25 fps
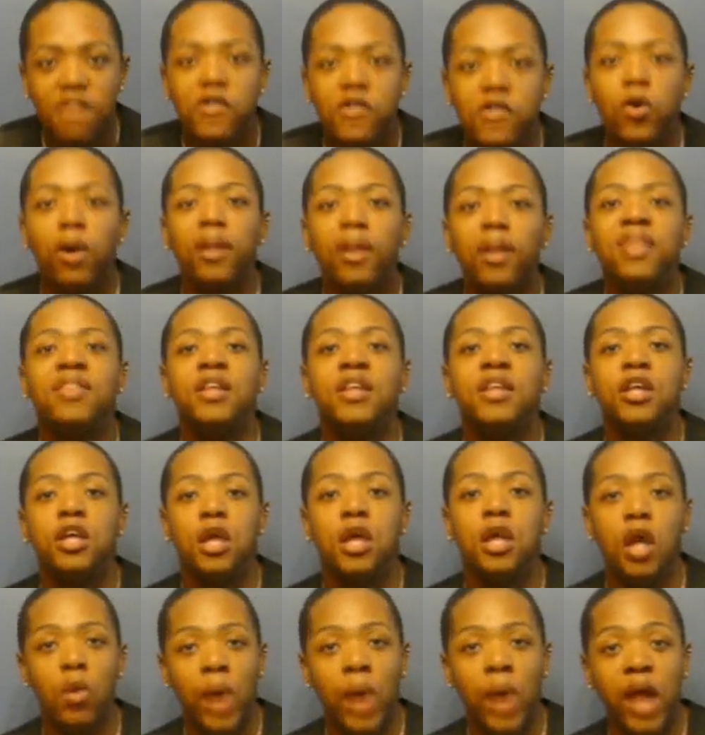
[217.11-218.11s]
If you are sitting
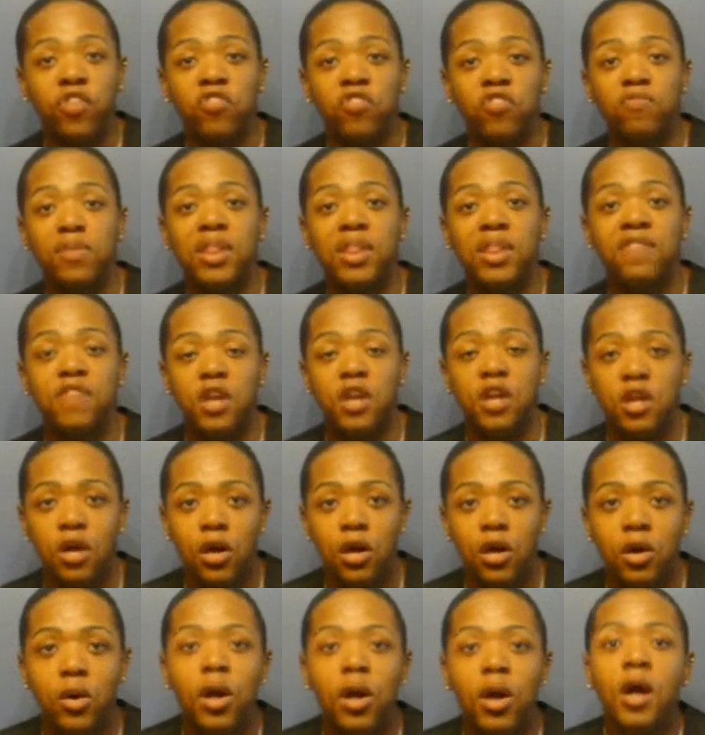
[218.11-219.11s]
here watching this
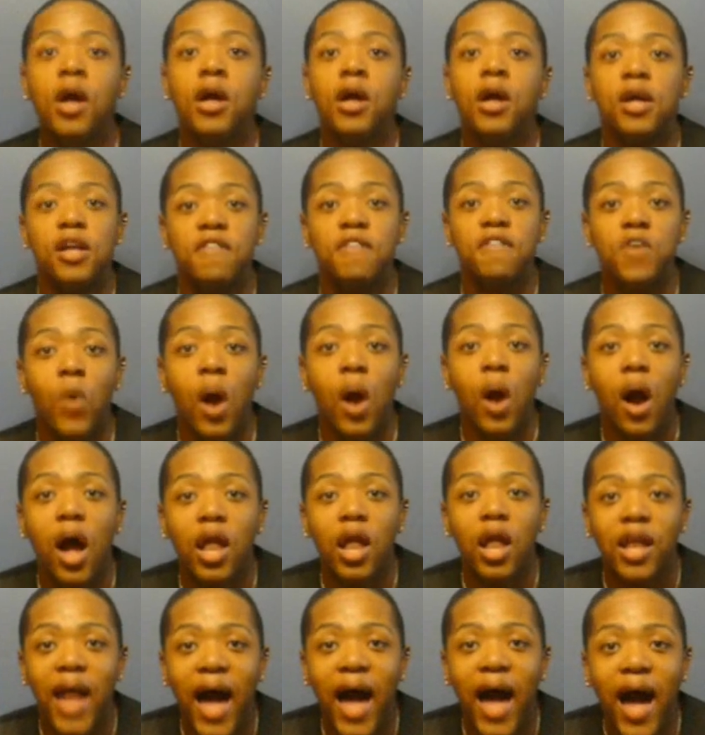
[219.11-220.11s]
video, if you are
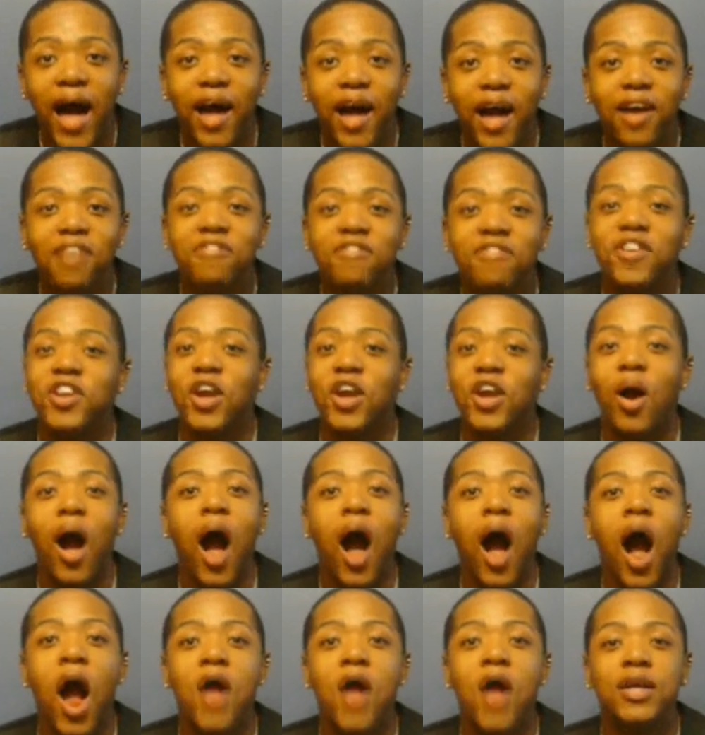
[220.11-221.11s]
alive and your
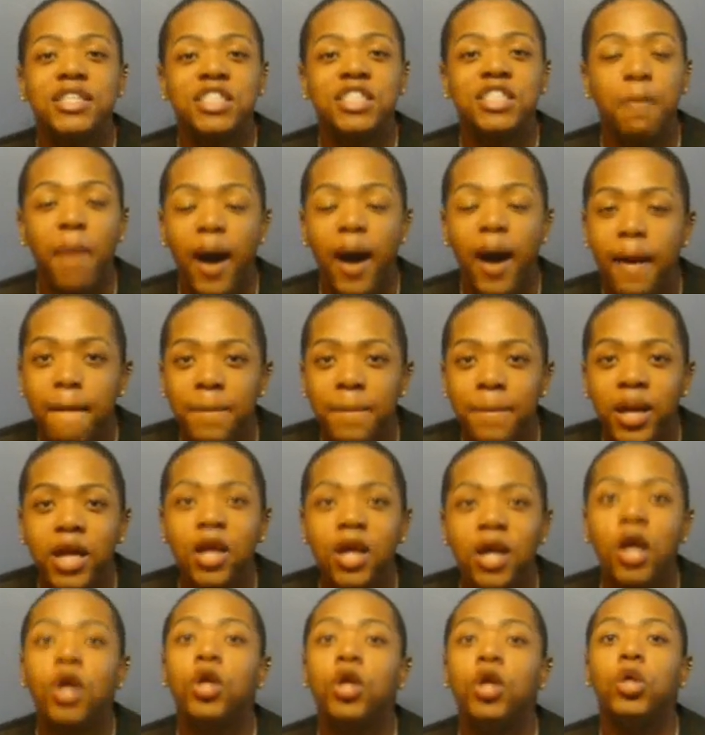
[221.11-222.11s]
heart is
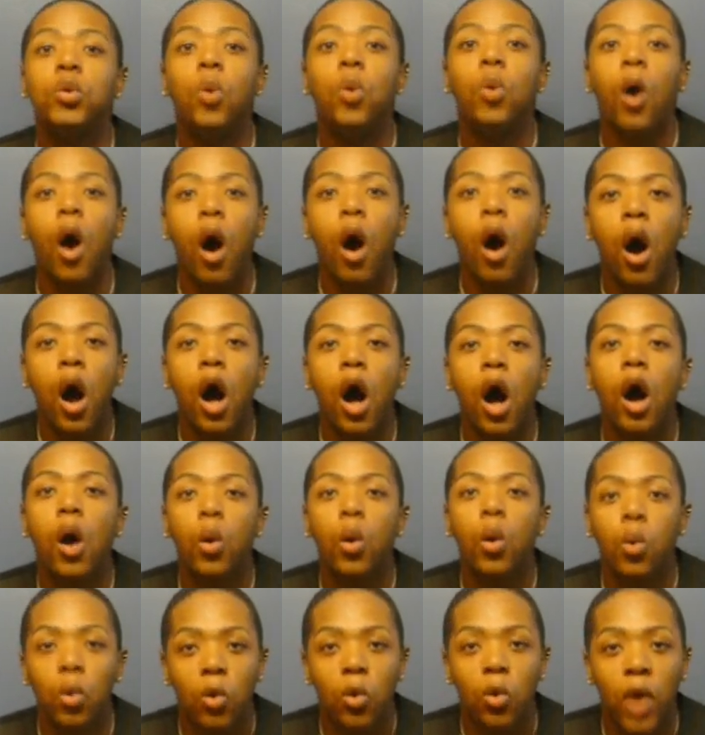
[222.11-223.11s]
pumping, you
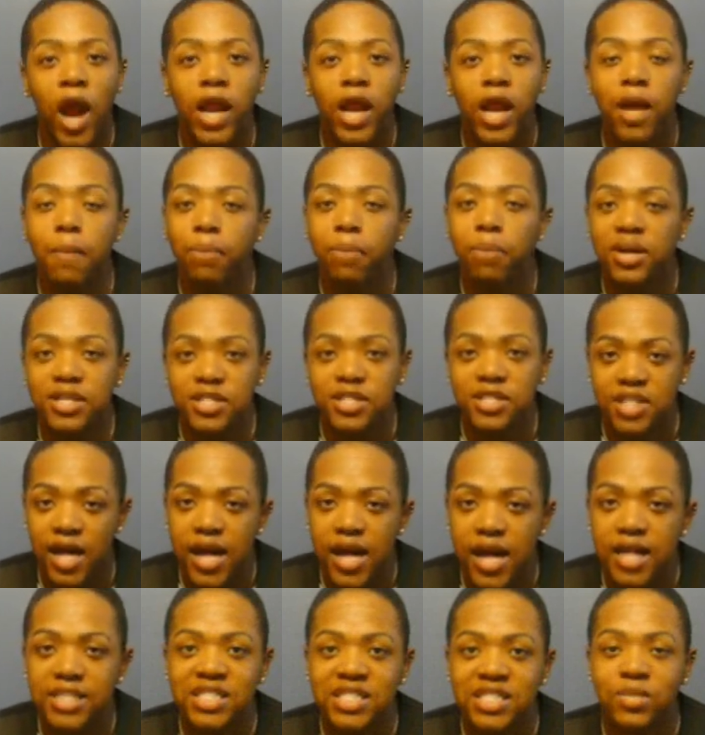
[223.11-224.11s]
already
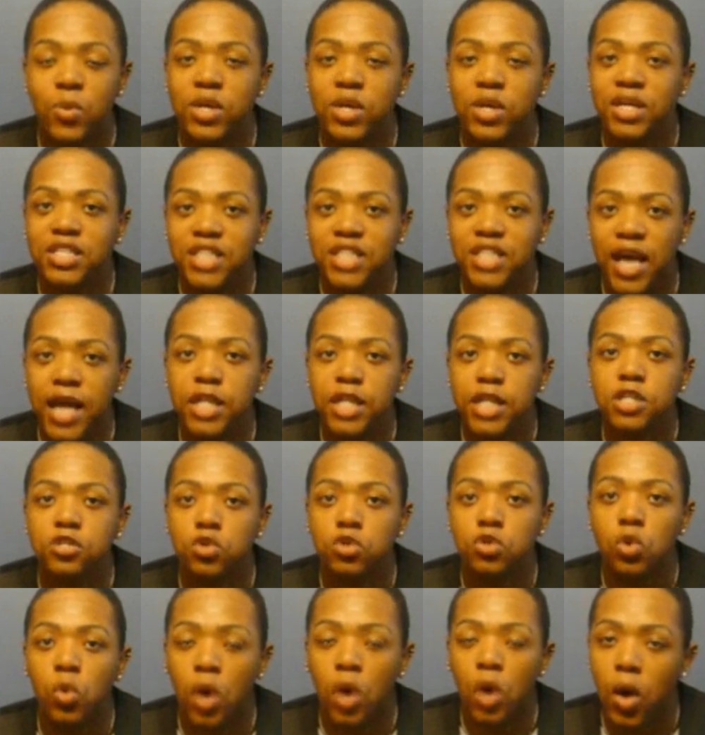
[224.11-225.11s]
possess what it
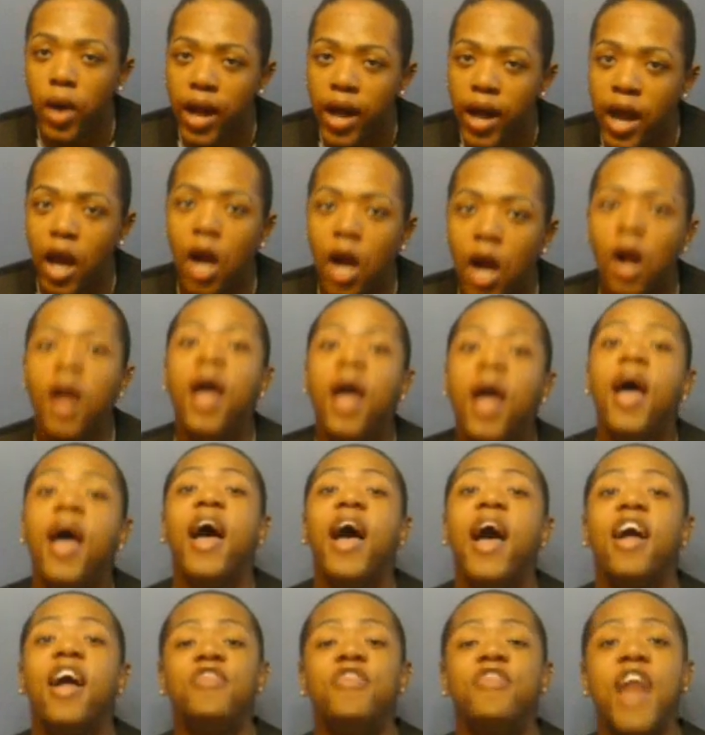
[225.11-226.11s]
takes to grow hair,
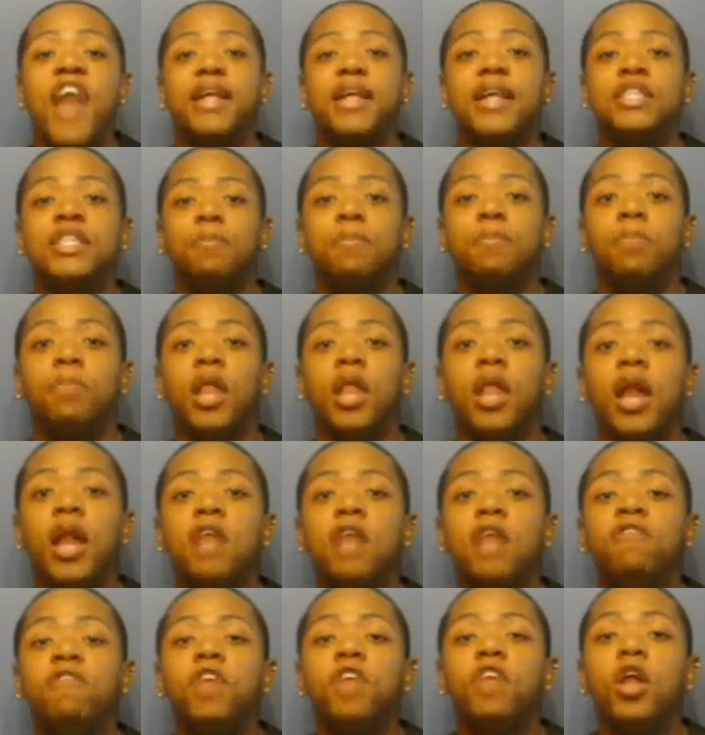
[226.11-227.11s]
and that is
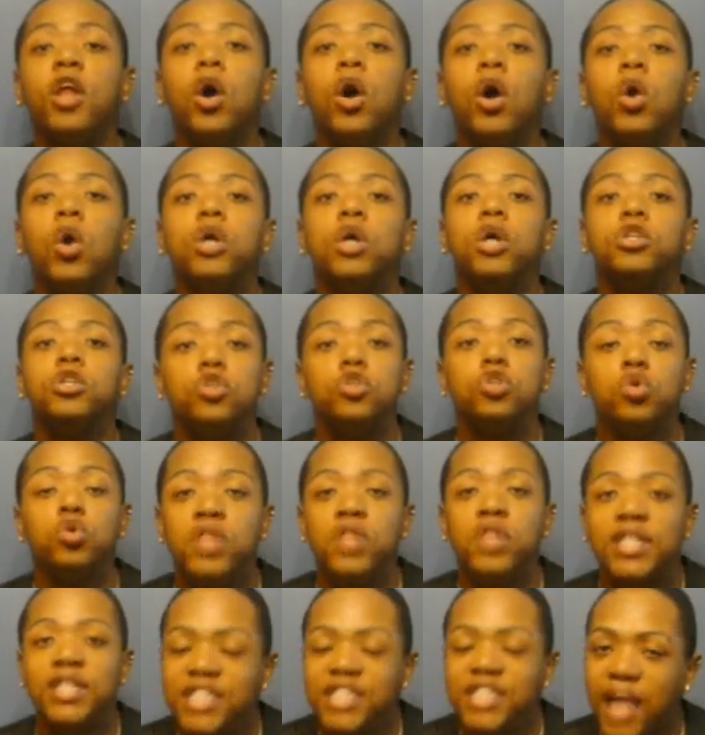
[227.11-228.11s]
blood flow
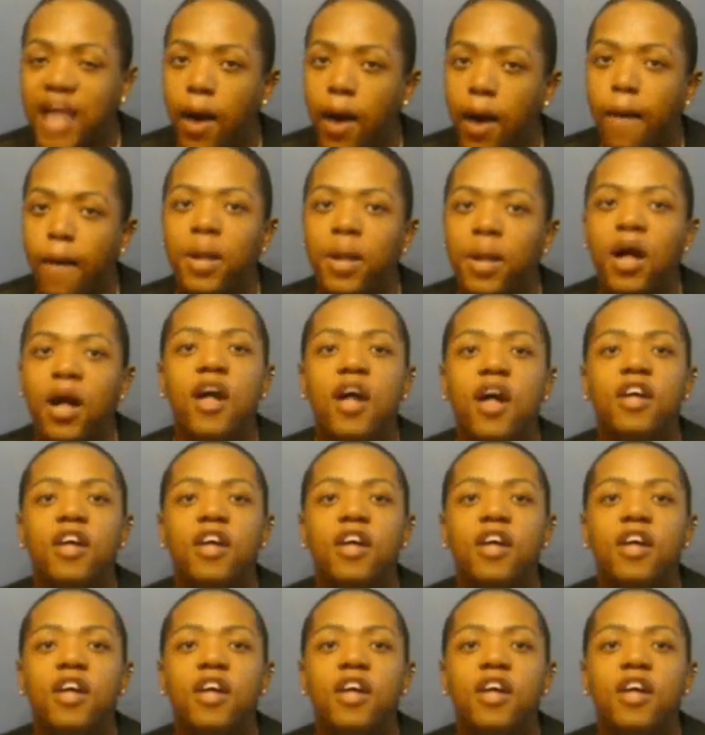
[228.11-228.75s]
to the scalp.